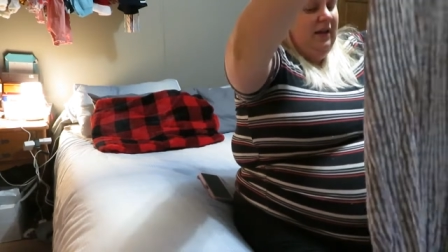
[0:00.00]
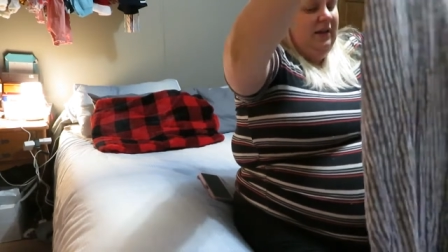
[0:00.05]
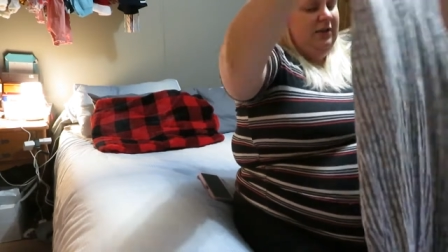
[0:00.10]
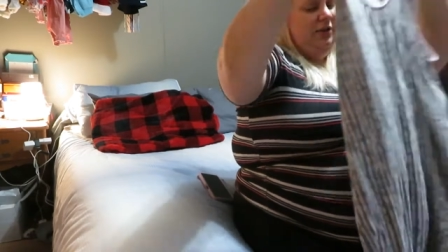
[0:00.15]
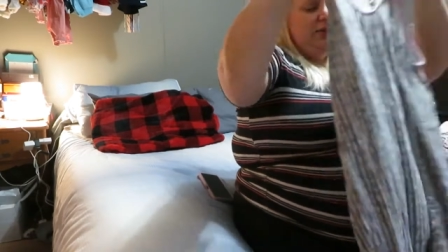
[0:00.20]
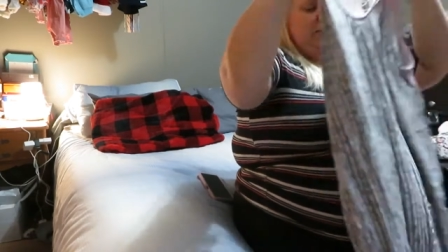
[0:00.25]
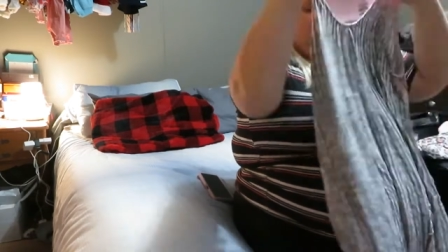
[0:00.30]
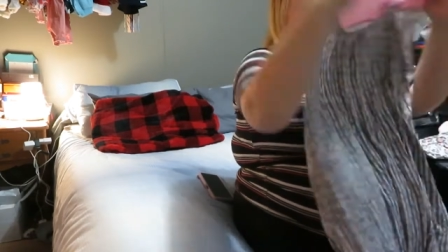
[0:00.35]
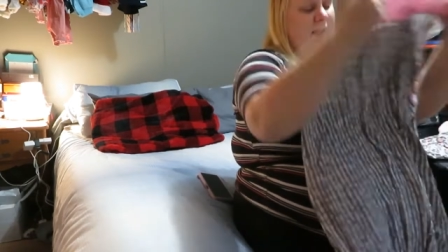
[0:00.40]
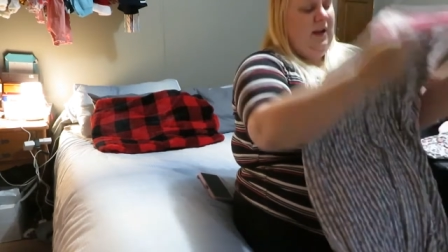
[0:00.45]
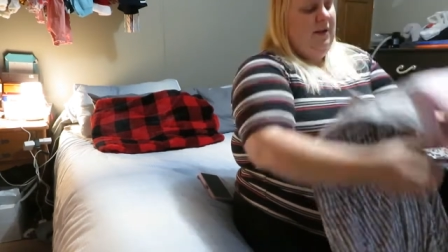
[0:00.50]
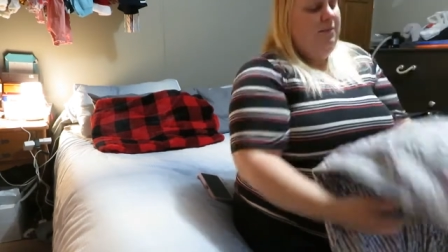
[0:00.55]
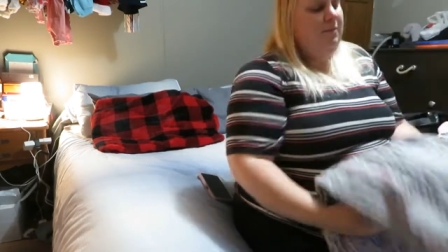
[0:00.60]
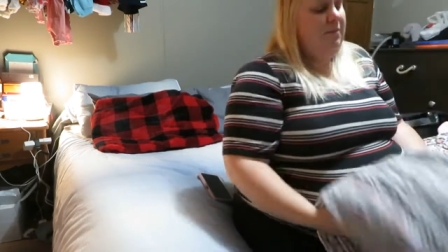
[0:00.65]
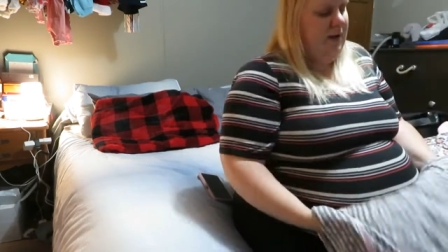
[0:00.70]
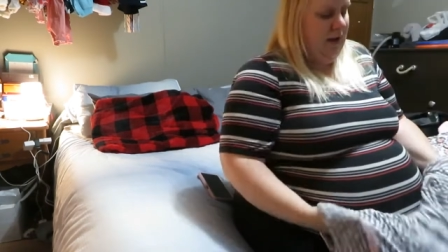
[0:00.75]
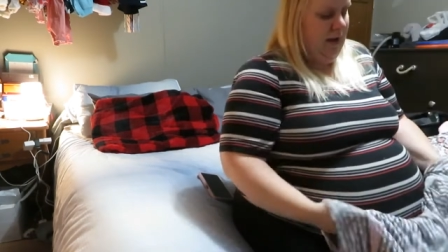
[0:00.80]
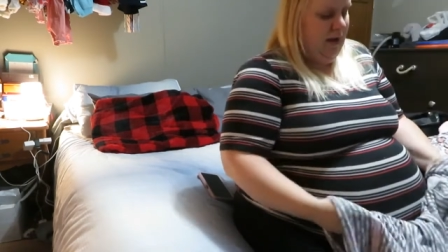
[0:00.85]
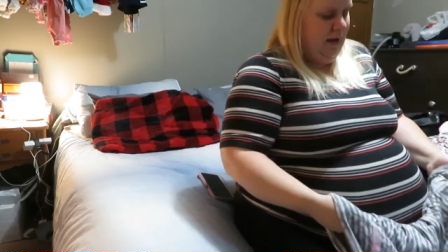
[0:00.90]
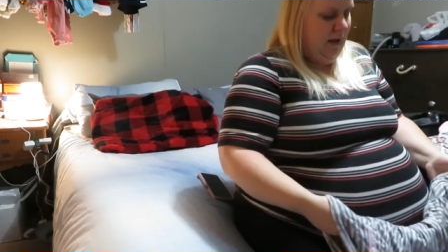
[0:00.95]
It's gray and
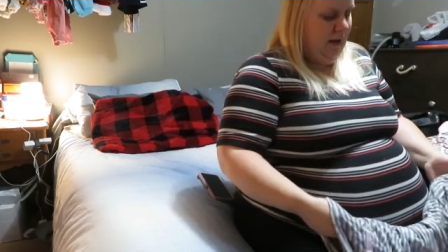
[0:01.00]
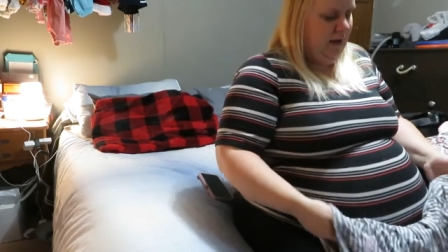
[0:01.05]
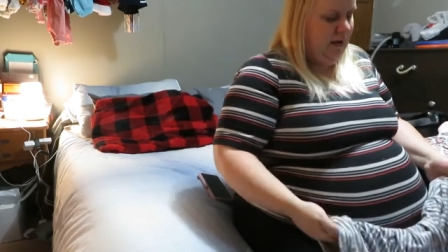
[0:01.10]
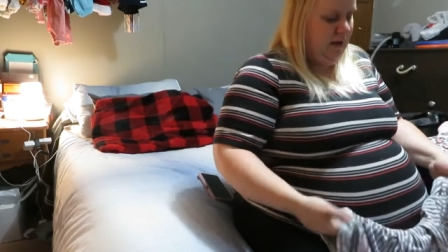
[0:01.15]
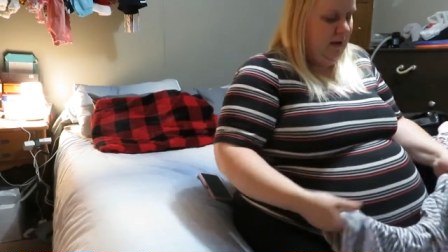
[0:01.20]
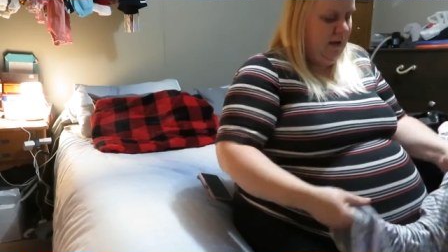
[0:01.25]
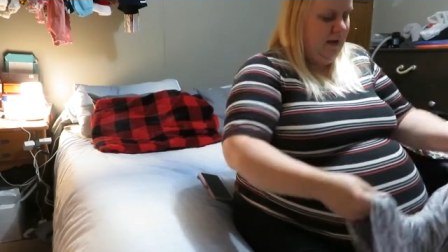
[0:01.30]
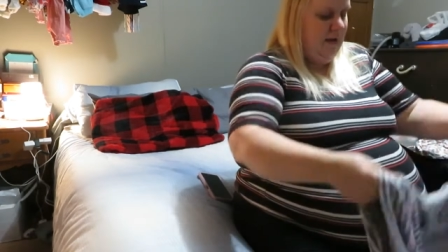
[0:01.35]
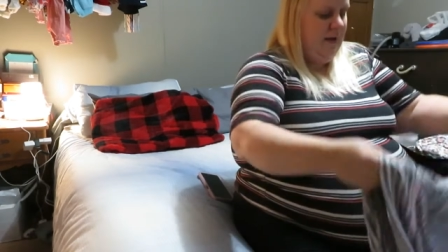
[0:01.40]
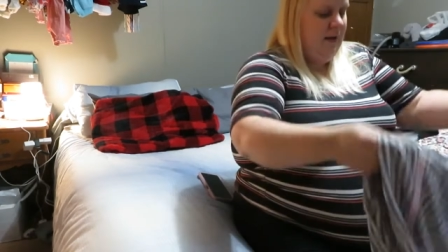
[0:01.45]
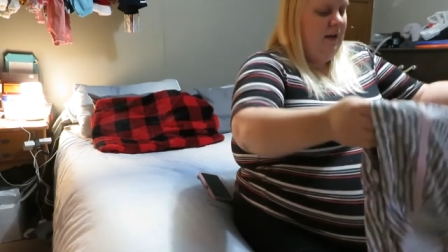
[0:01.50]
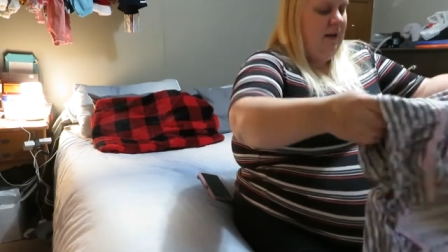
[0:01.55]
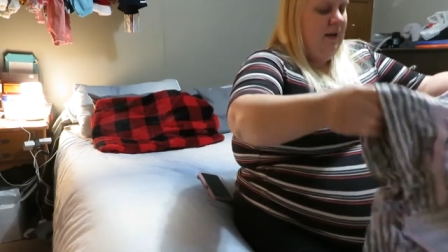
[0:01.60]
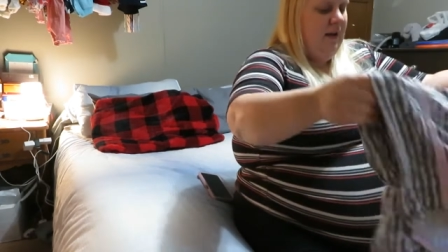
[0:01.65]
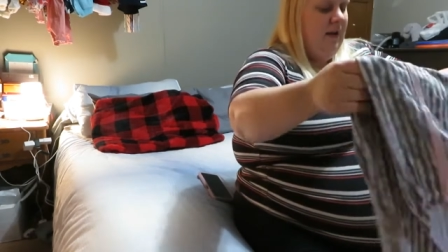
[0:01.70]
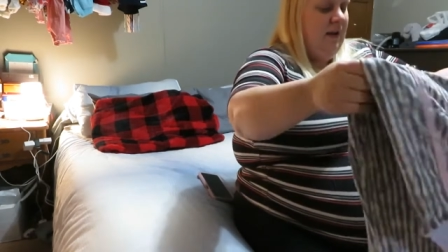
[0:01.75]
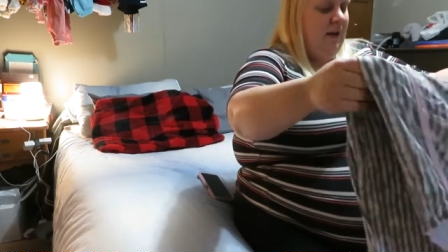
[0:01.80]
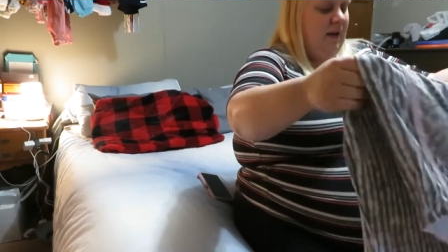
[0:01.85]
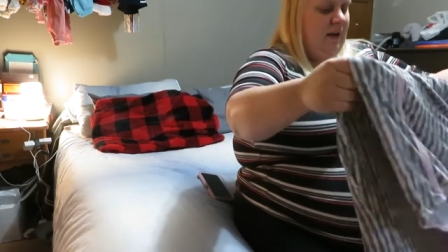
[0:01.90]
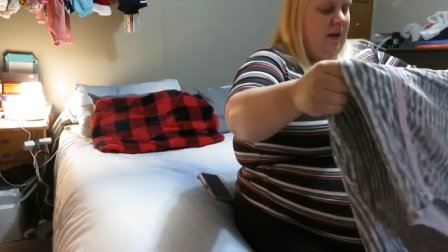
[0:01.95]
pink,
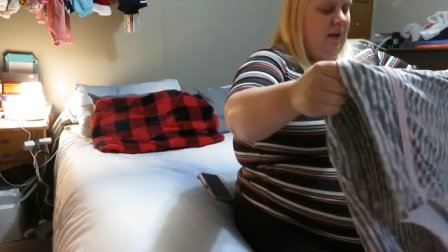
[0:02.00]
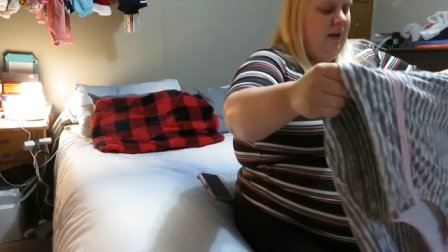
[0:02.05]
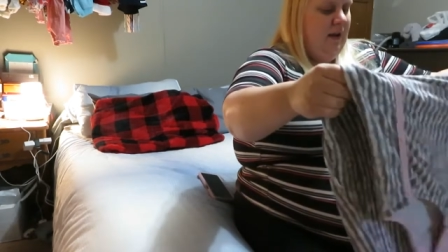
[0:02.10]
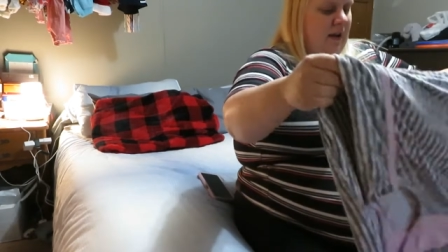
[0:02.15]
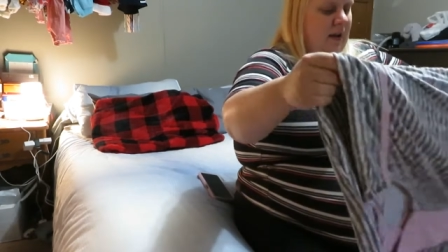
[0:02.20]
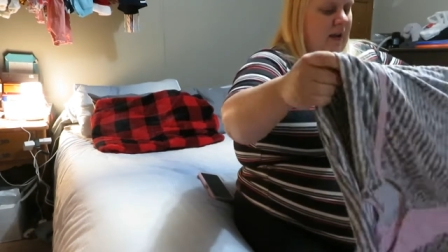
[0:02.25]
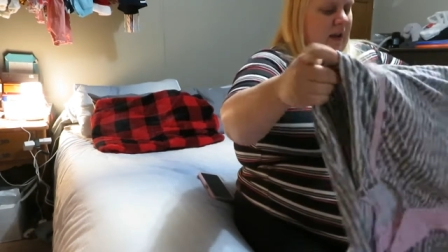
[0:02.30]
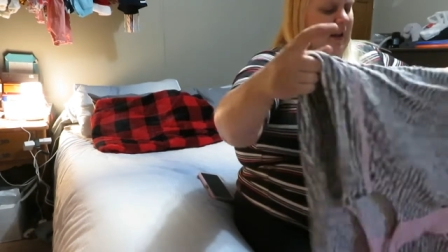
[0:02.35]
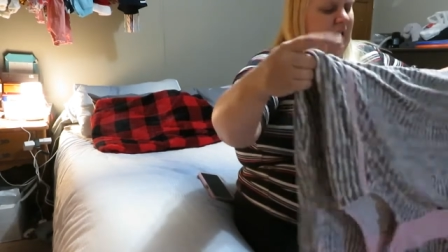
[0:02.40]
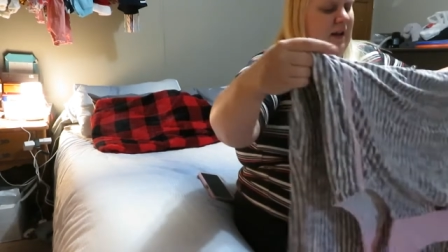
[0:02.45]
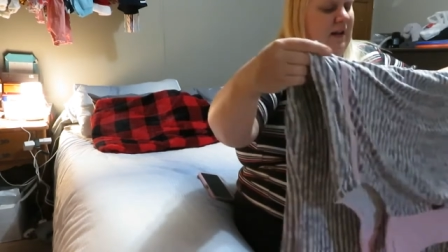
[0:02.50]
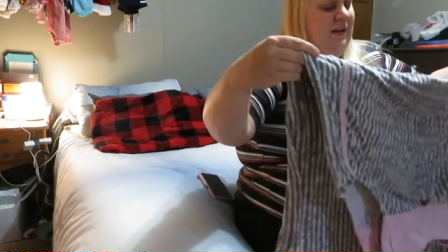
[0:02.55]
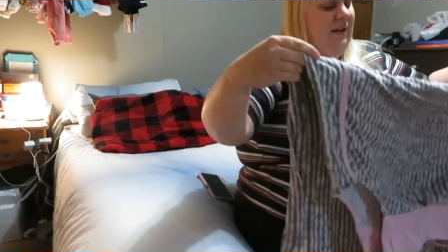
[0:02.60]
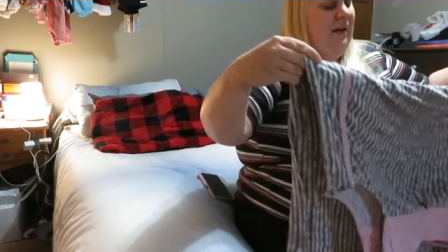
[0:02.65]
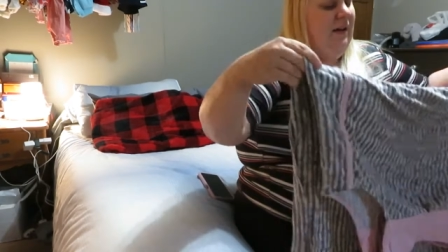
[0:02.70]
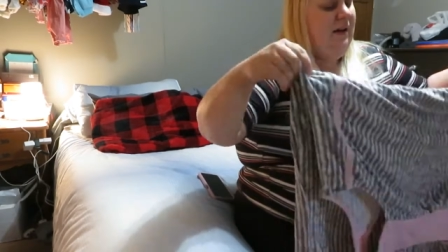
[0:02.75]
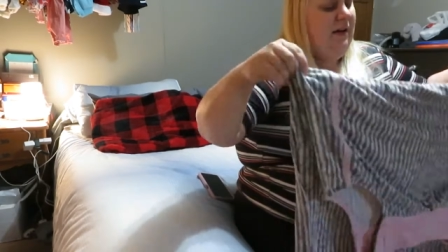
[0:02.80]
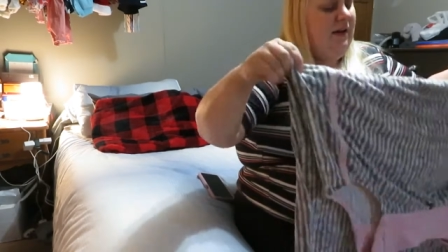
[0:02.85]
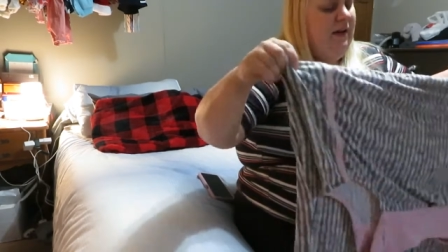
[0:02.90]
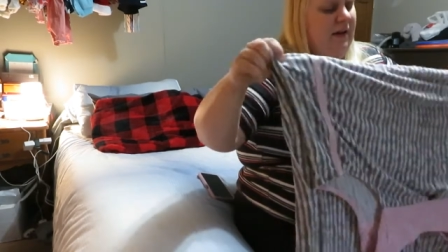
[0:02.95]
and
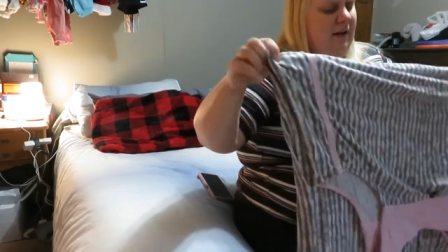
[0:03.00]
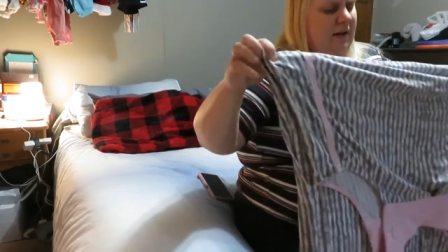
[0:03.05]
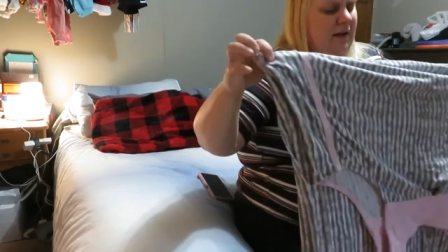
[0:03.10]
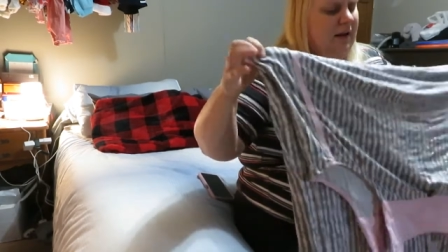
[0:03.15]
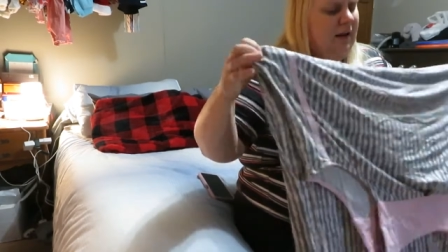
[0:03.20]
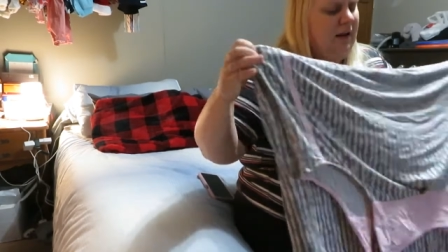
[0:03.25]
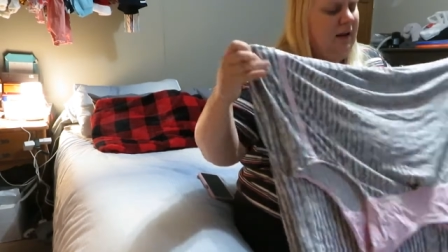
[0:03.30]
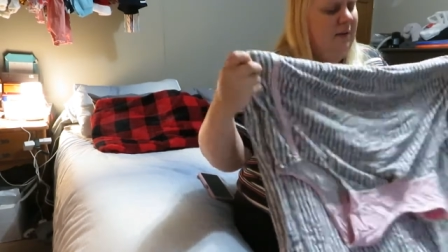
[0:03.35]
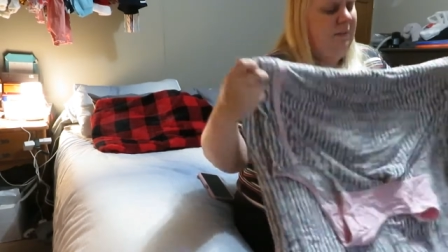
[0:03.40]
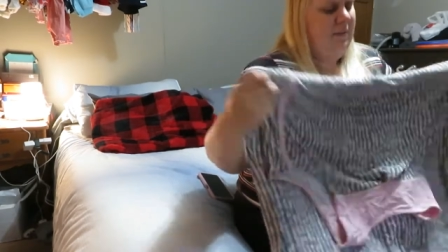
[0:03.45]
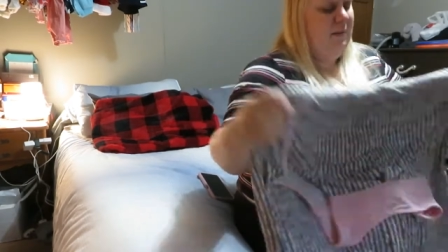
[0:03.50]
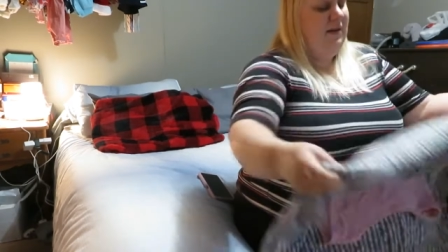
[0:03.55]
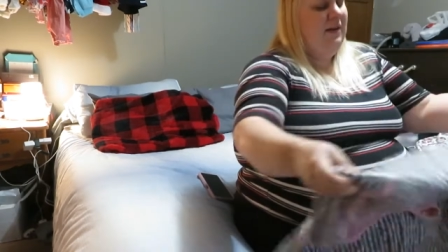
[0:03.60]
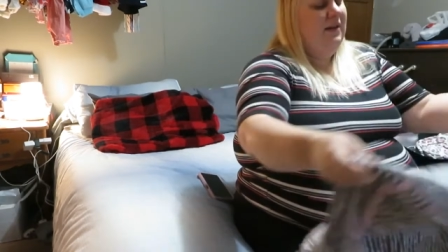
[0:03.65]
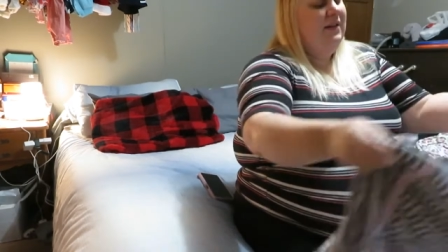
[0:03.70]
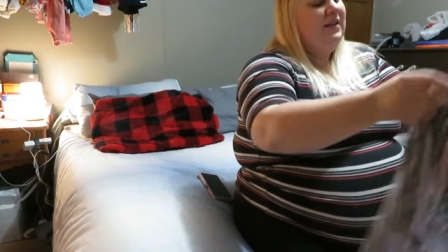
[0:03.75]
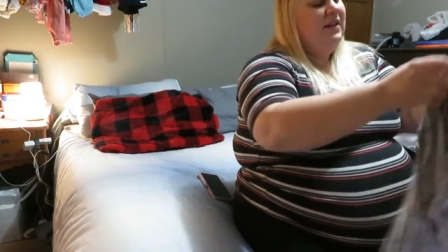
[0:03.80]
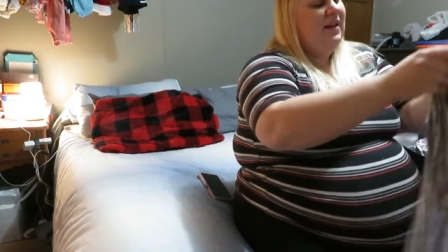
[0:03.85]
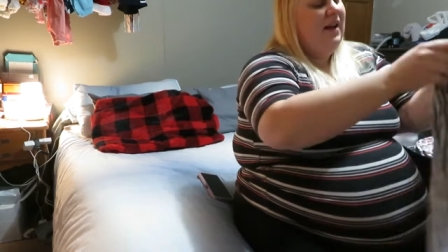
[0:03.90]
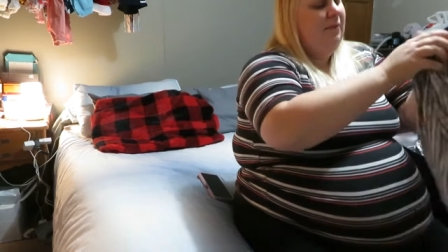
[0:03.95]
um, it
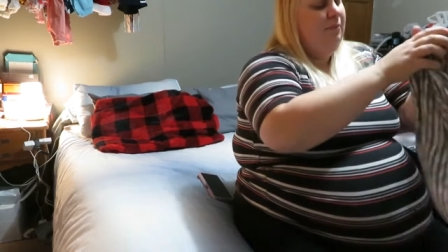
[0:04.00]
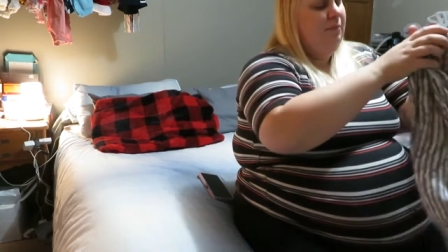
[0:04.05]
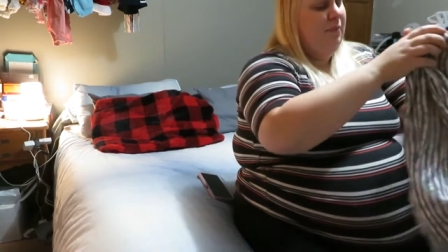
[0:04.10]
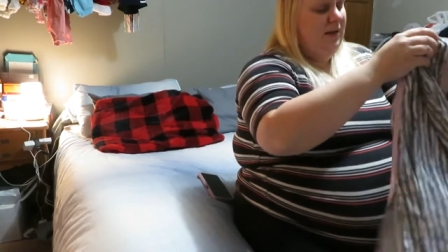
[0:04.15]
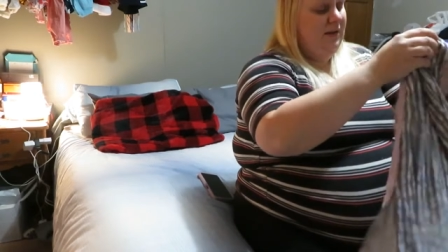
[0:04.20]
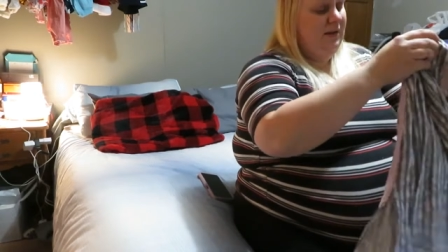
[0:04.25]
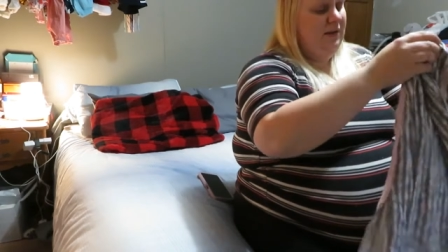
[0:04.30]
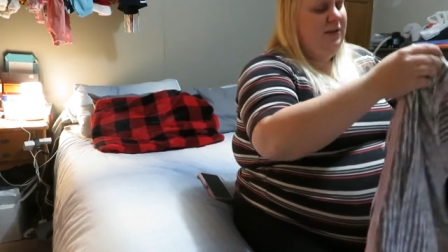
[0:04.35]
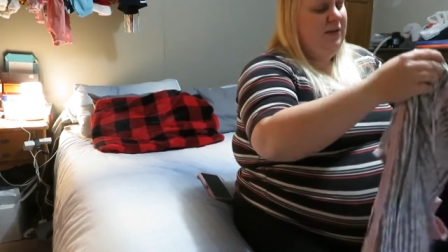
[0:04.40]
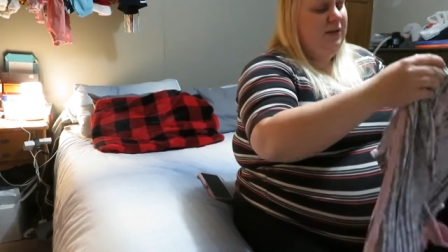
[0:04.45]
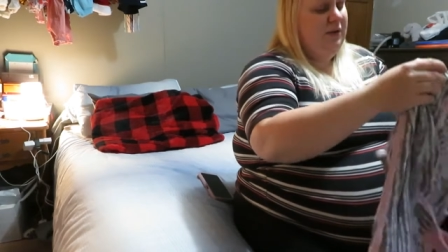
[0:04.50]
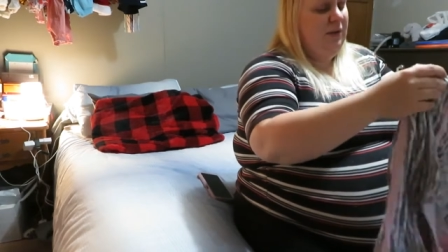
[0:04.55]
doesn't have buttons,